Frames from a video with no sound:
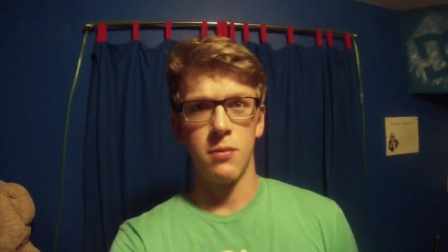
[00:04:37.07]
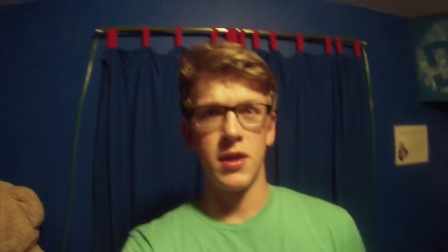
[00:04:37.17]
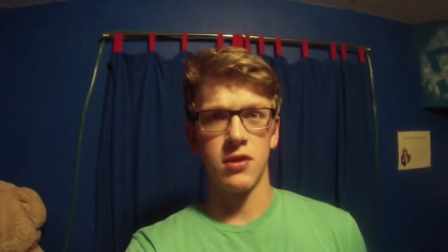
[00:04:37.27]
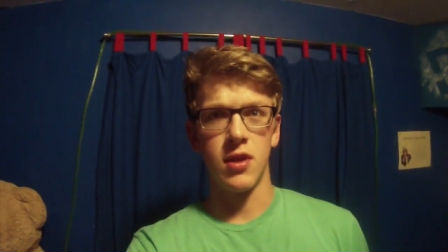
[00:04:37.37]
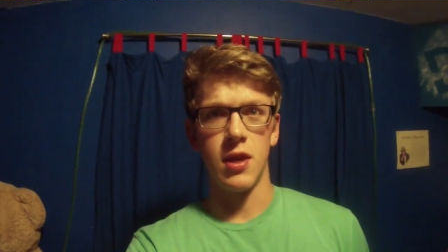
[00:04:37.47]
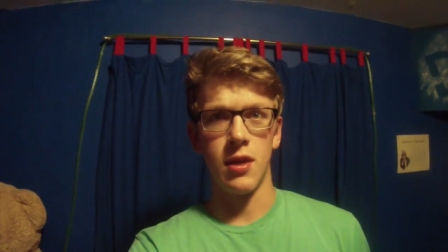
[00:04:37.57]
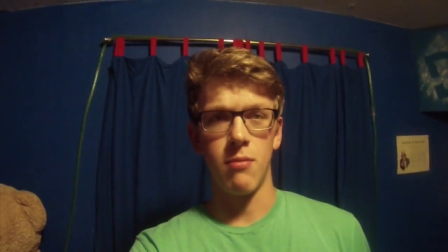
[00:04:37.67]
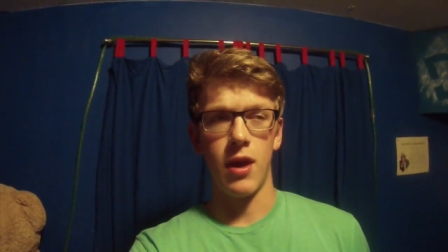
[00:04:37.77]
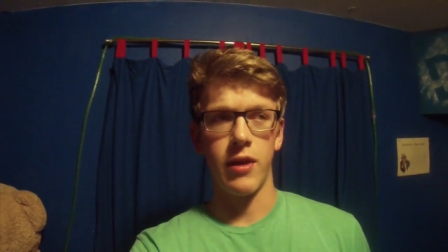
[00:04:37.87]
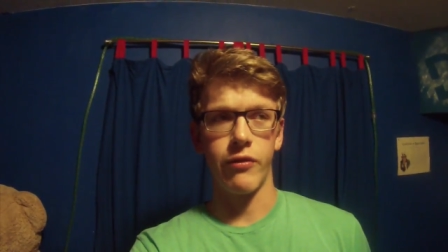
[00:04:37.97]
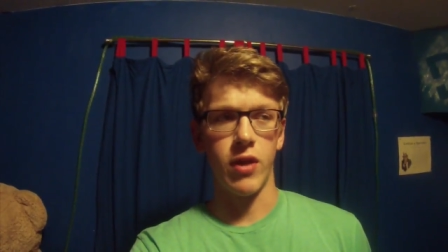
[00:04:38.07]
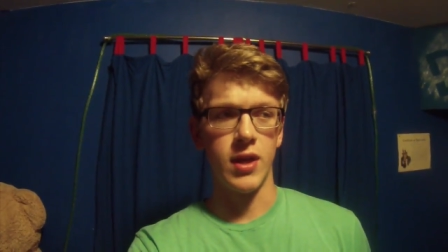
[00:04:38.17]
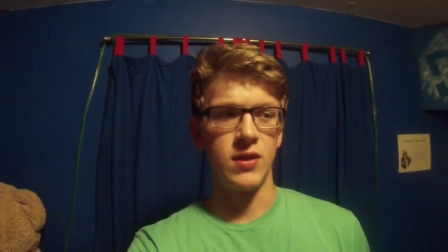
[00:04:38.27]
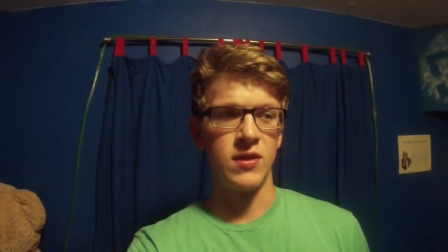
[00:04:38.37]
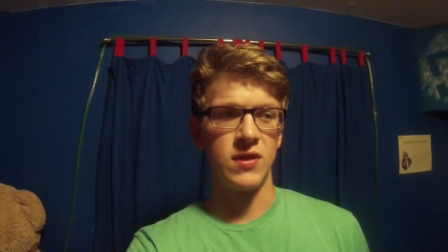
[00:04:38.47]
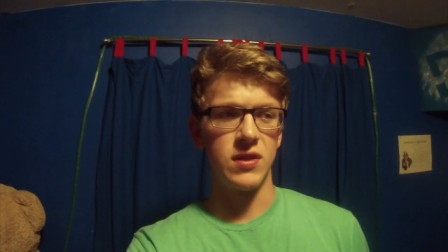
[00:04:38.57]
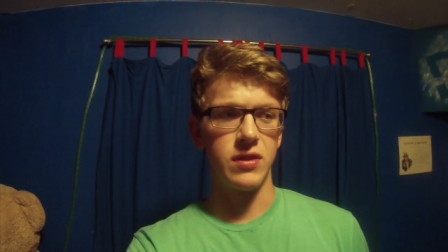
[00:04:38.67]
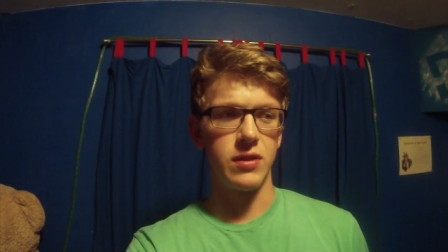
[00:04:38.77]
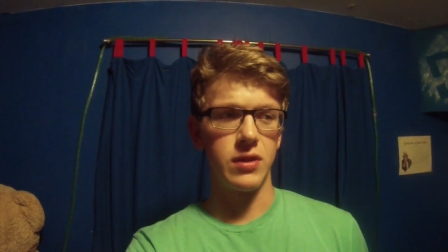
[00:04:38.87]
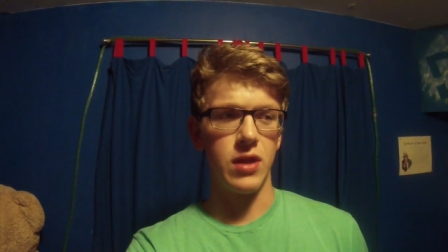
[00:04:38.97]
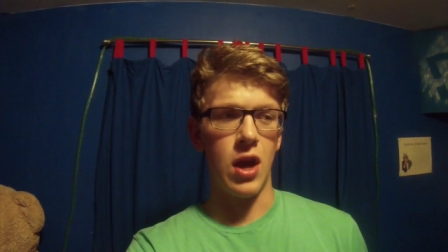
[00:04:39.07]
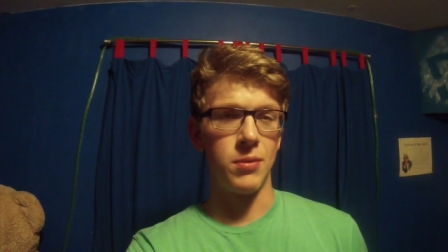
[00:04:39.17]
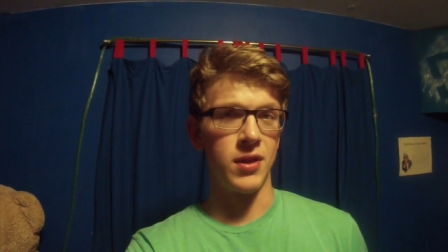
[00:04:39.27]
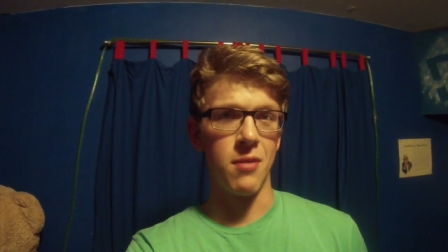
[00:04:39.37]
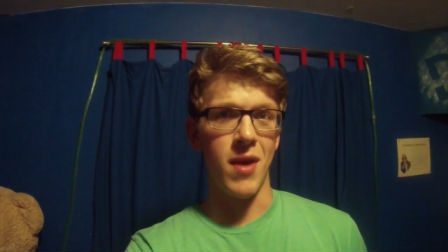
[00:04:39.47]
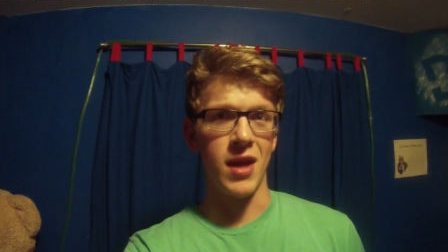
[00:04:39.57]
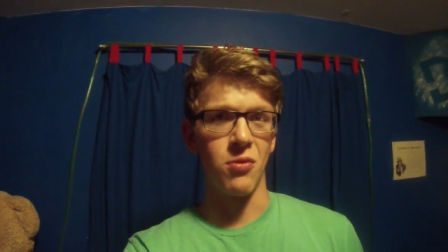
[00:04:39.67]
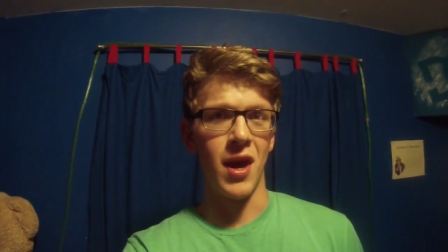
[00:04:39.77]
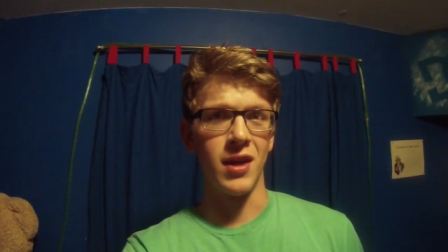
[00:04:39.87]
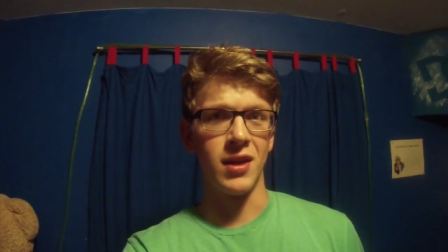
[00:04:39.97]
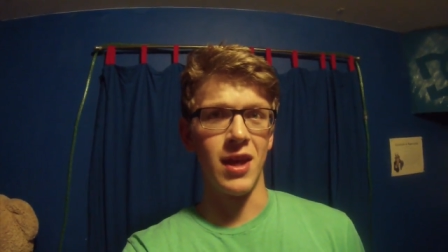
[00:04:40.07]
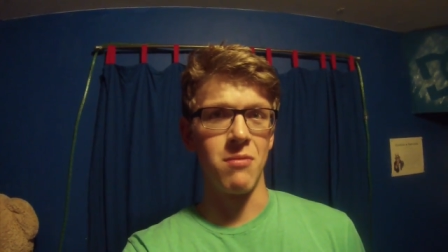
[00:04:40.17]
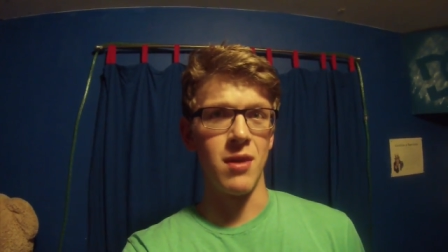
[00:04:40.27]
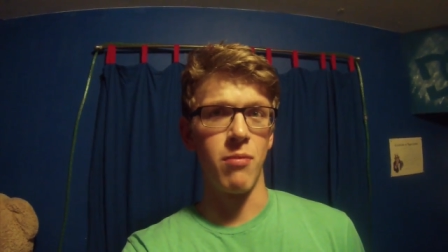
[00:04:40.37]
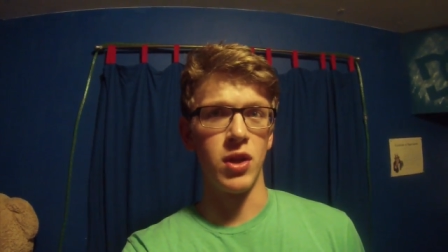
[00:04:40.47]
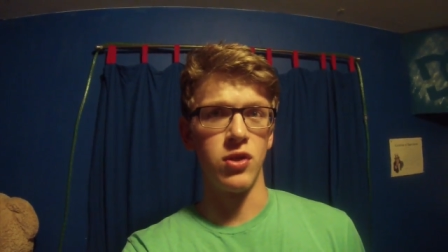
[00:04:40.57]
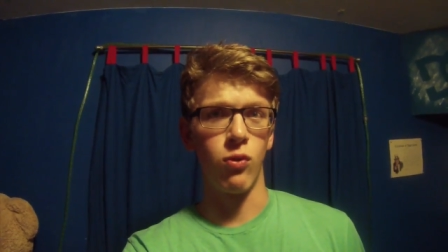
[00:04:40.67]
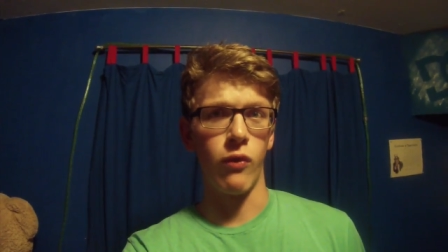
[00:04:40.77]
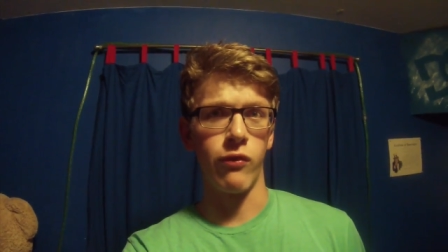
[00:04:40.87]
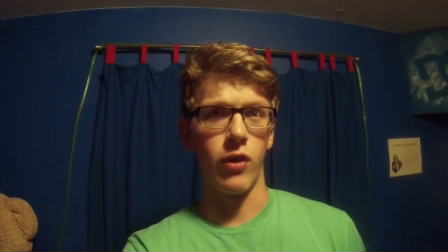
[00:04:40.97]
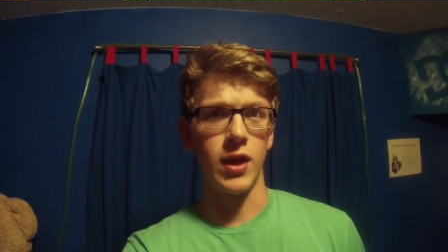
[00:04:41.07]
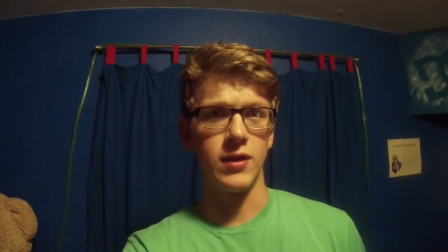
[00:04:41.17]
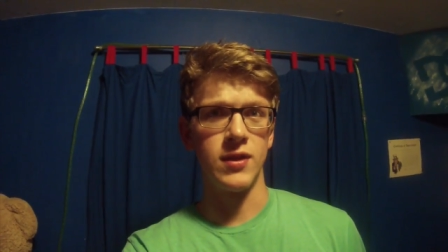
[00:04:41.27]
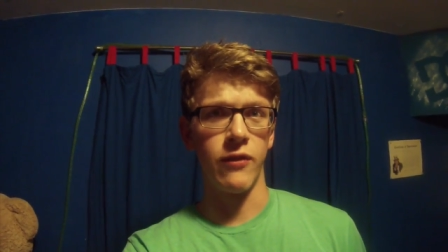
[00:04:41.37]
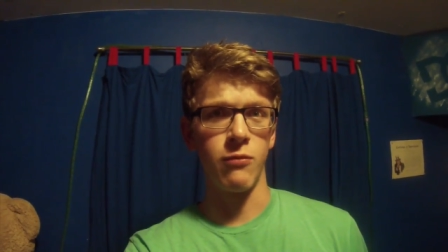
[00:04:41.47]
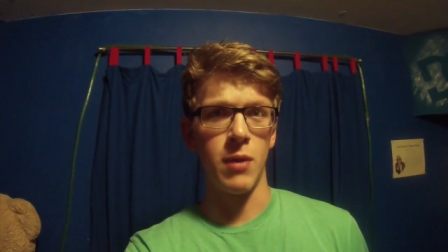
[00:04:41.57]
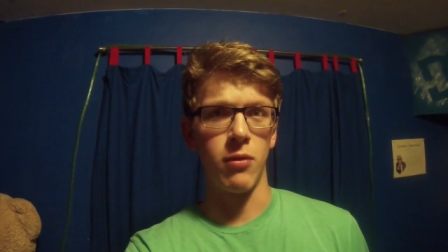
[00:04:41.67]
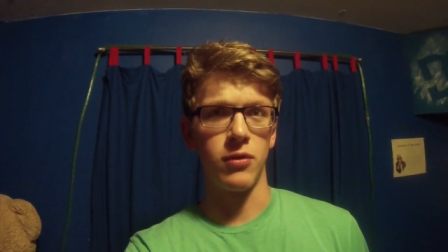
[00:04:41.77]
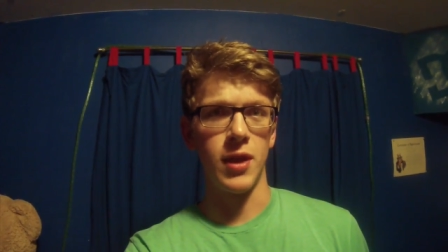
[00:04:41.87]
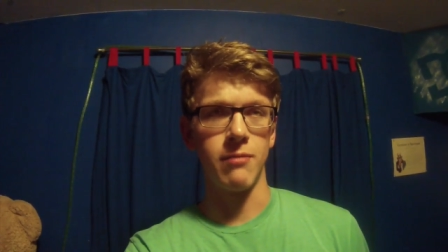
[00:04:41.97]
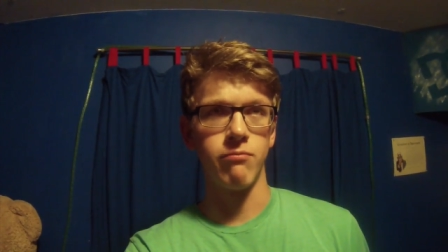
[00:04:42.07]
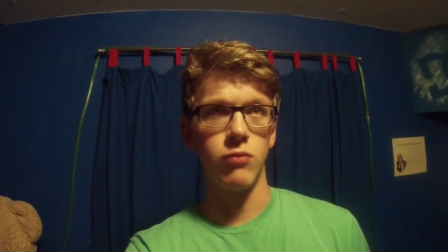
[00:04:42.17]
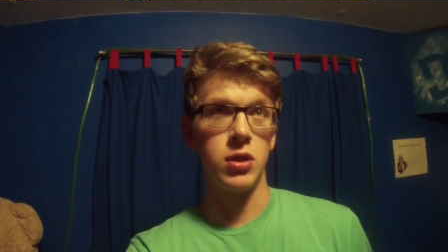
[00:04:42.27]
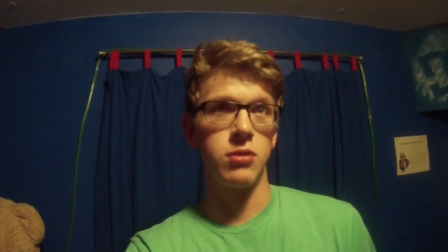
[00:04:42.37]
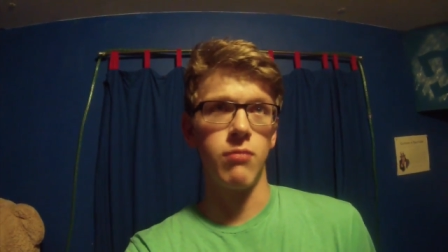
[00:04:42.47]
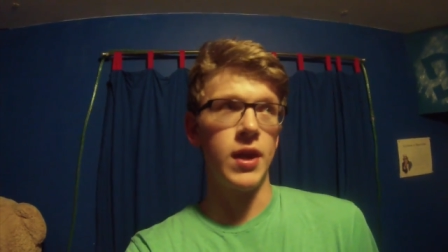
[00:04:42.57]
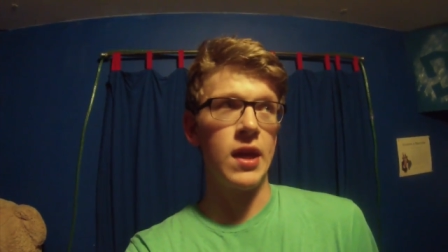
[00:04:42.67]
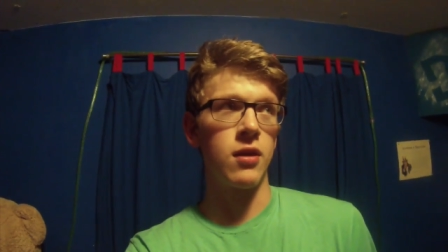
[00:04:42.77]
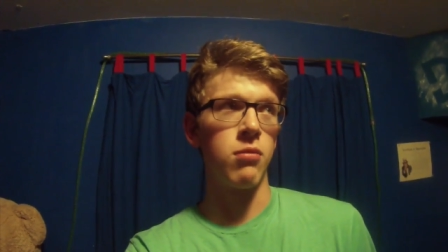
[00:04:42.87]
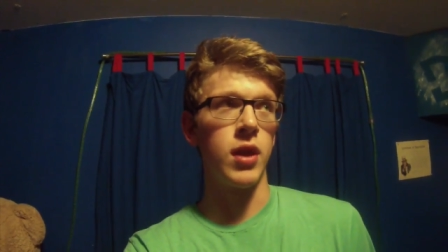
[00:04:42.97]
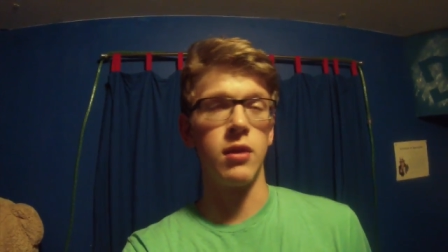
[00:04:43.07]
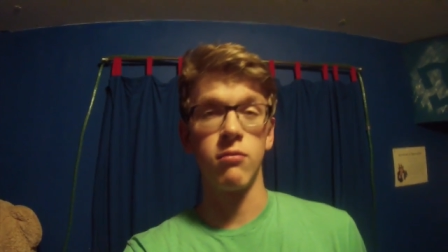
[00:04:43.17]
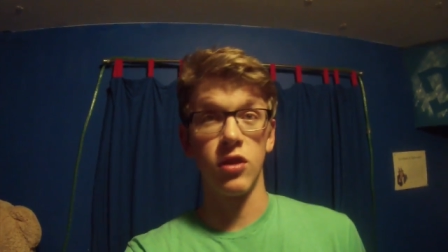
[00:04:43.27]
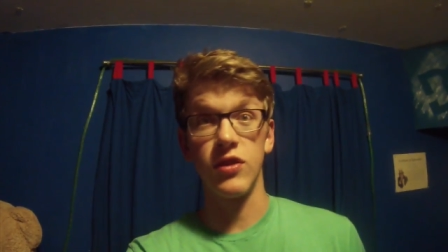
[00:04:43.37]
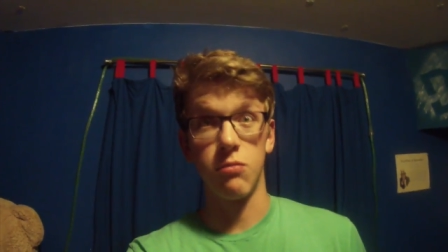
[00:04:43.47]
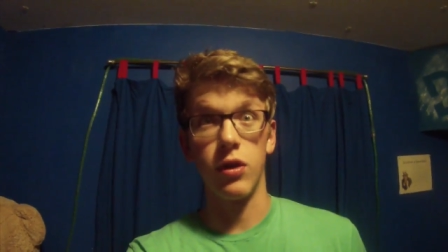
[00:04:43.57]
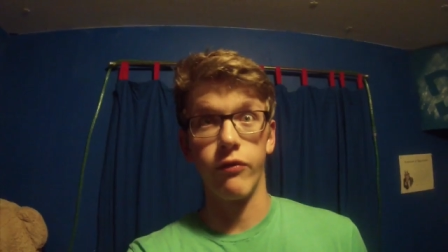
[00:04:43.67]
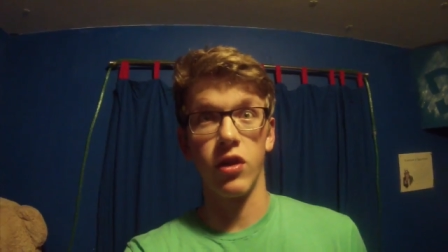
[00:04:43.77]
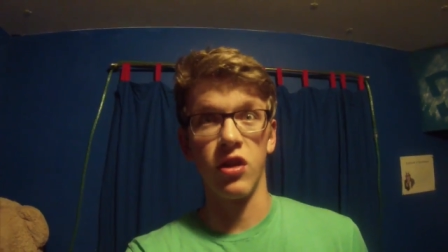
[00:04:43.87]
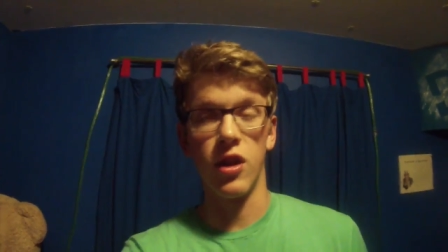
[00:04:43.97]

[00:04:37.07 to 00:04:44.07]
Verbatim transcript: So basically my friends hopped on the bandwagon and gave me a bunch of wolf related stuff for my birthday, which I can't complain because it's pretty freaking